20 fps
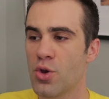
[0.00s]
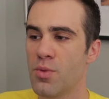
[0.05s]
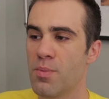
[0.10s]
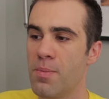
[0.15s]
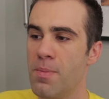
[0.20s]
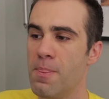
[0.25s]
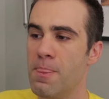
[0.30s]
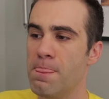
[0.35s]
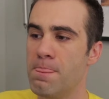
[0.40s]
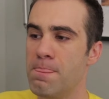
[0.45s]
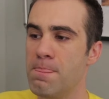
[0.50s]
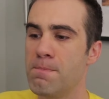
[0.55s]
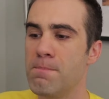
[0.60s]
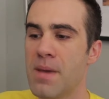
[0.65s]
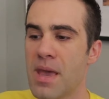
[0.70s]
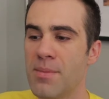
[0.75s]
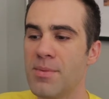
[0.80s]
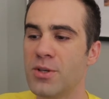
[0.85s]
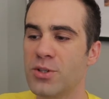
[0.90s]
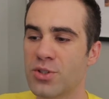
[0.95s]

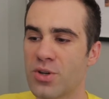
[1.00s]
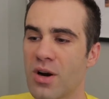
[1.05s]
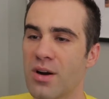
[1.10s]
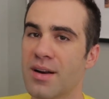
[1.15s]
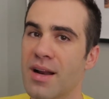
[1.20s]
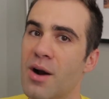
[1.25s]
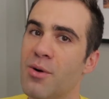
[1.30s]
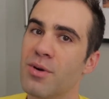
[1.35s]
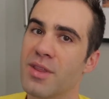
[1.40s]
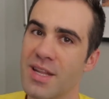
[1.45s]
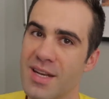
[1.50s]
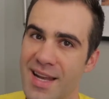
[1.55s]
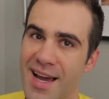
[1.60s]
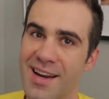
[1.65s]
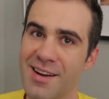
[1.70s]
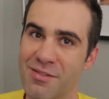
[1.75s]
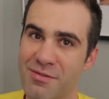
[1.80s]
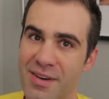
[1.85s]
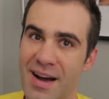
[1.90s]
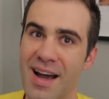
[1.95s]
maybe started out with a
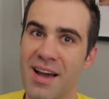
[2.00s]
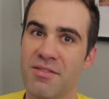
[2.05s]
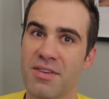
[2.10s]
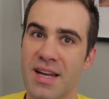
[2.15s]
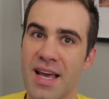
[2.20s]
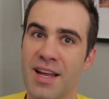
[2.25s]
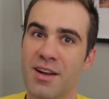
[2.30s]
nine to five and